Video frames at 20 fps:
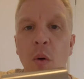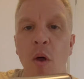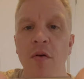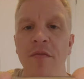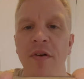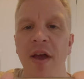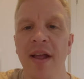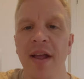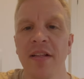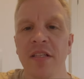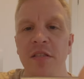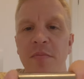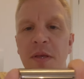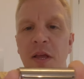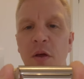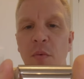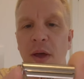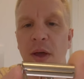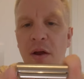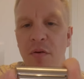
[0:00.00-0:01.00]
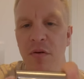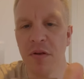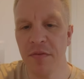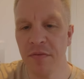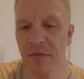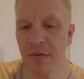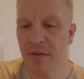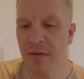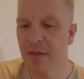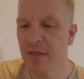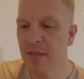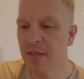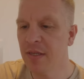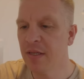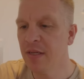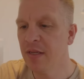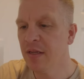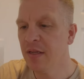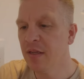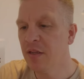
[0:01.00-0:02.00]
overhang to be aware of.
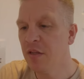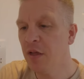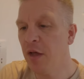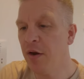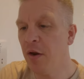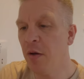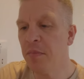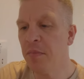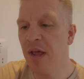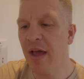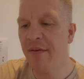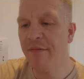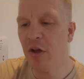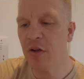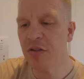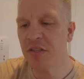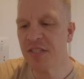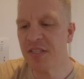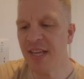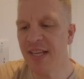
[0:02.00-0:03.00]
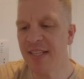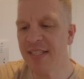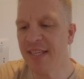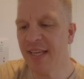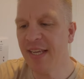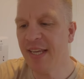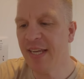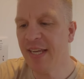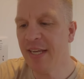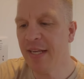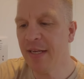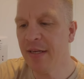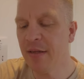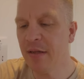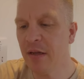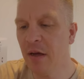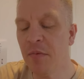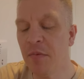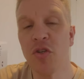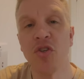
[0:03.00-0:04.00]
And I'm going to have it on setting.
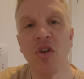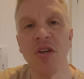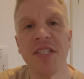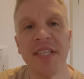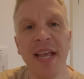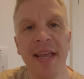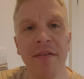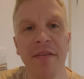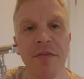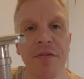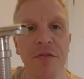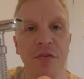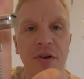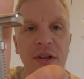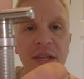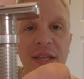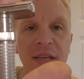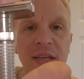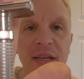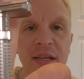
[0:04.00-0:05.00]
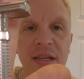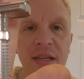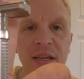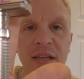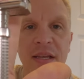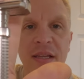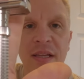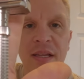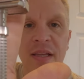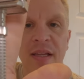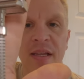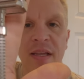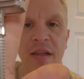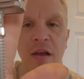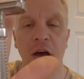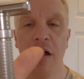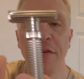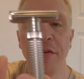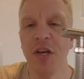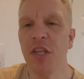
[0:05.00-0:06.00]
I'm going to try setting 3.
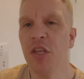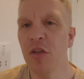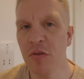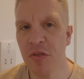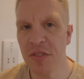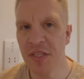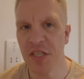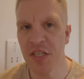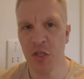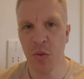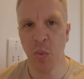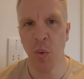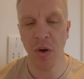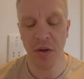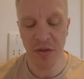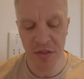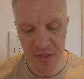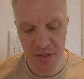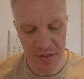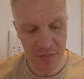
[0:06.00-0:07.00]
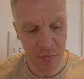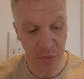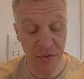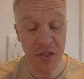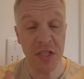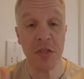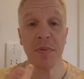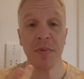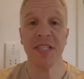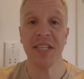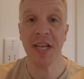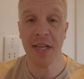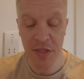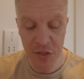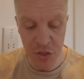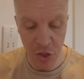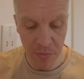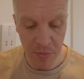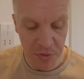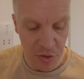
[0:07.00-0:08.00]
I've only used this twice. Well, this is my
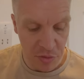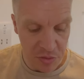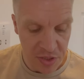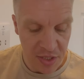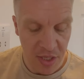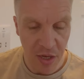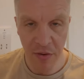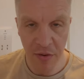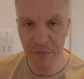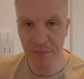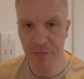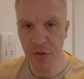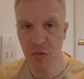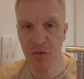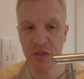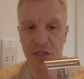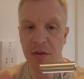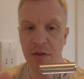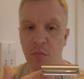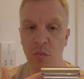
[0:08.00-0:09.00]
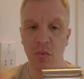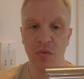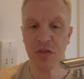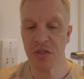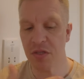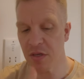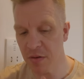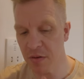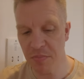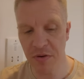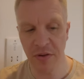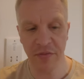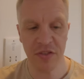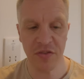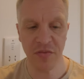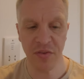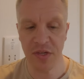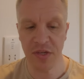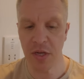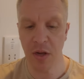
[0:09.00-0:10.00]
second time using it. I've used it once on a
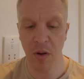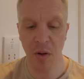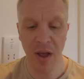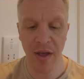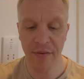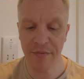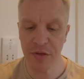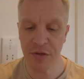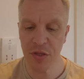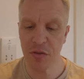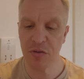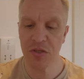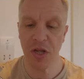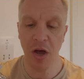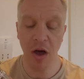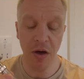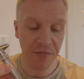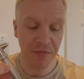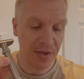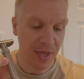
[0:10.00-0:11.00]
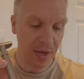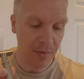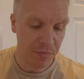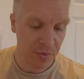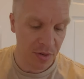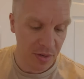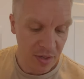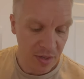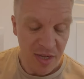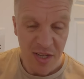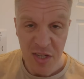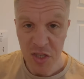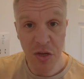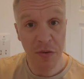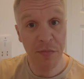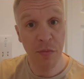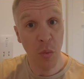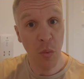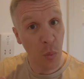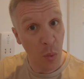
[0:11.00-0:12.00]
previous video. I haven't used it off camera.
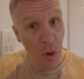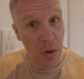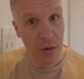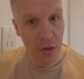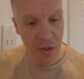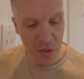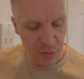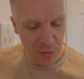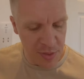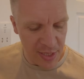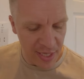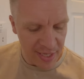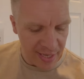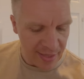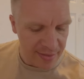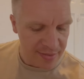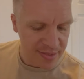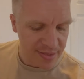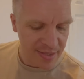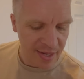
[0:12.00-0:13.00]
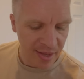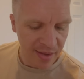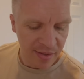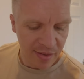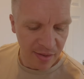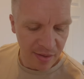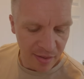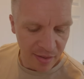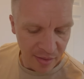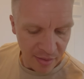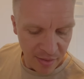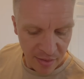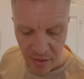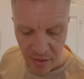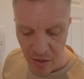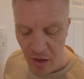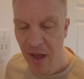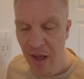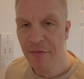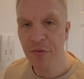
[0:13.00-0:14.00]
So I thought, why not use it again today?
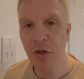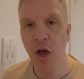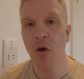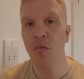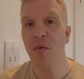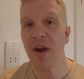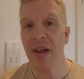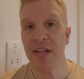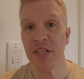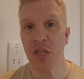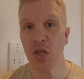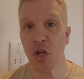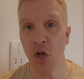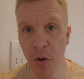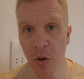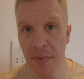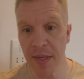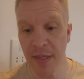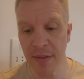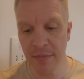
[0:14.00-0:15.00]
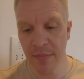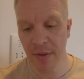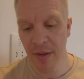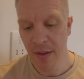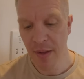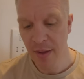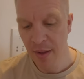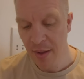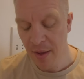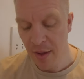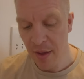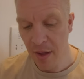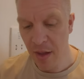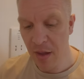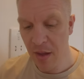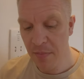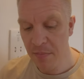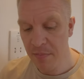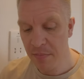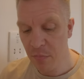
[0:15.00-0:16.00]
I have got a razor coming,
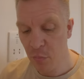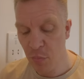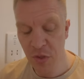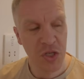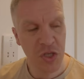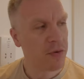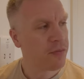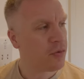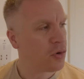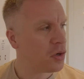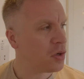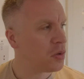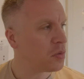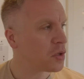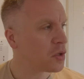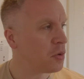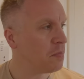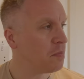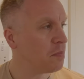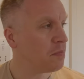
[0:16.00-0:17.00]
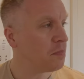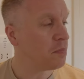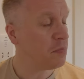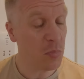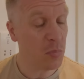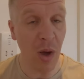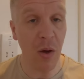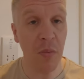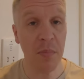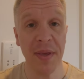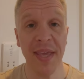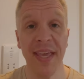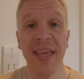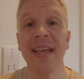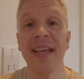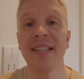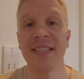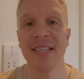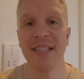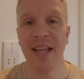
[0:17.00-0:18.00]
um, which I thought it could well be
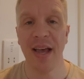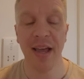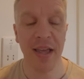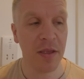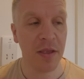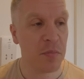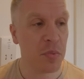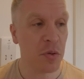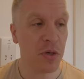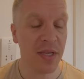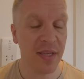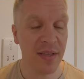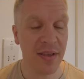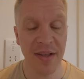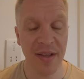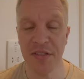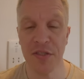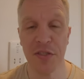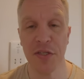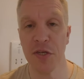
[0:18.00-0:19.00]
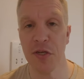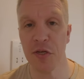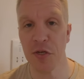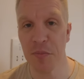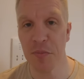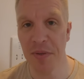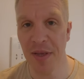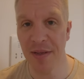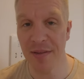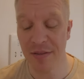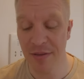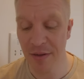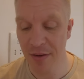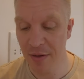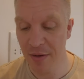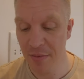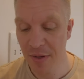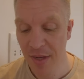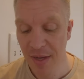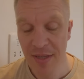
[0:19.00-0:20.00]
here today, but he hasn't turned up yet,
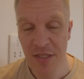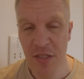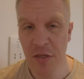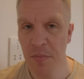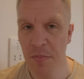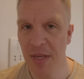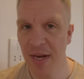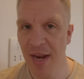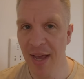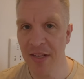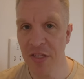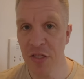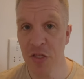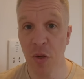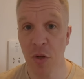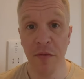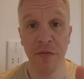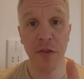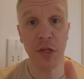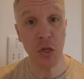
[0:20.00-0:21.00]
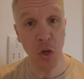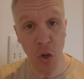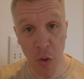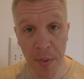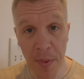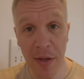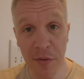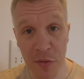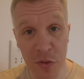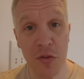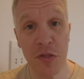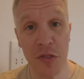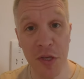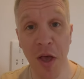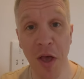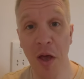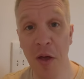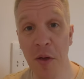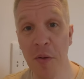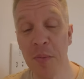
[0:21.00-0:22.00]
so it's going to be later. So if the doorbell does
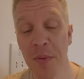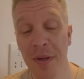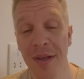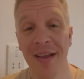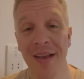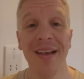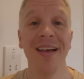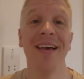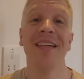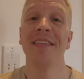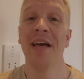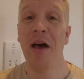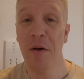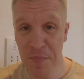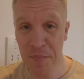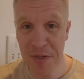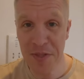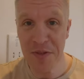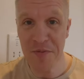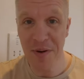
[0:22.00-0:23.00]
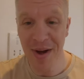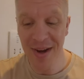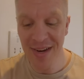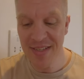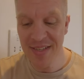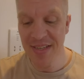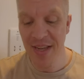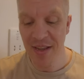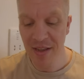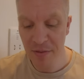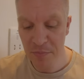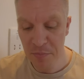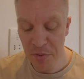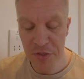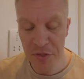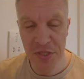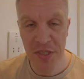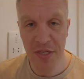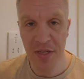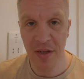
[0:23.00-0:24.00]
go, that'll be the razor,
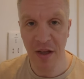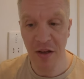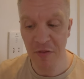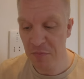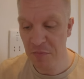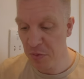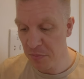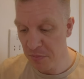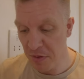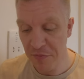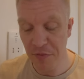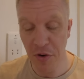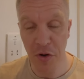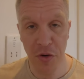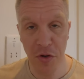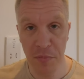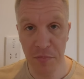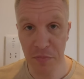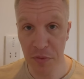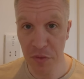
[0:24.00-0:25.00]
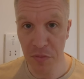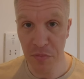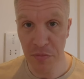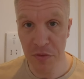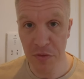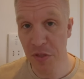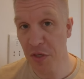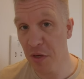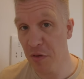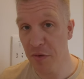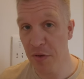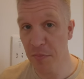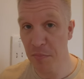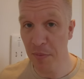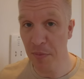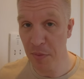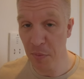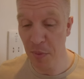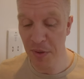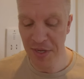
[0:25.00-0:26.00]
but uh, I've put my phone on mute, so you
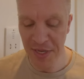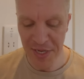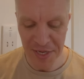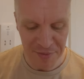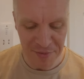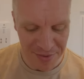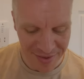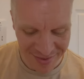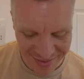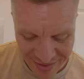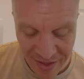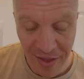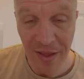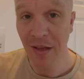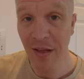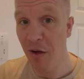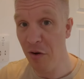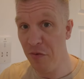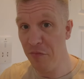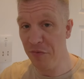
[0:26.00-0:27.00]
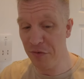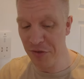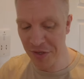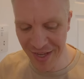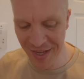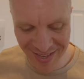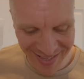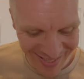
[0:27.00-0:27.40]
probably won't hear it, hopefully.